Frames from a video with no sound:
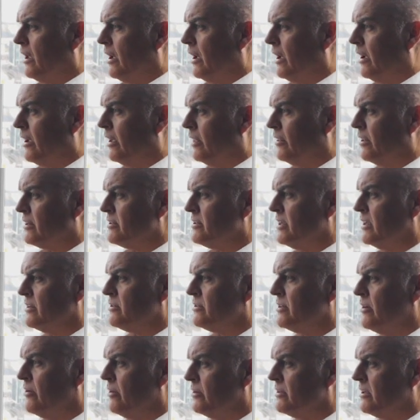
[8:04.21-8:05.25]
in the
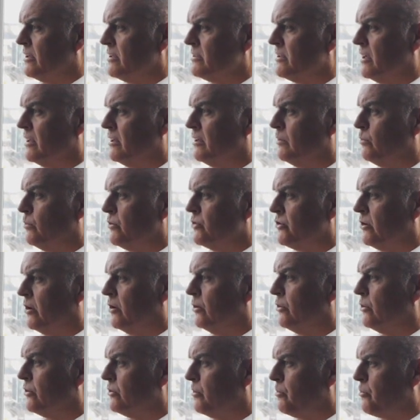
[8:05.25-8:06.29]
Test series against England with
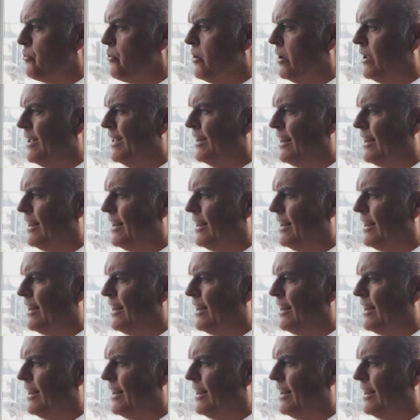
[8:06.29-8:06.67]
Jean-Luc Deprez.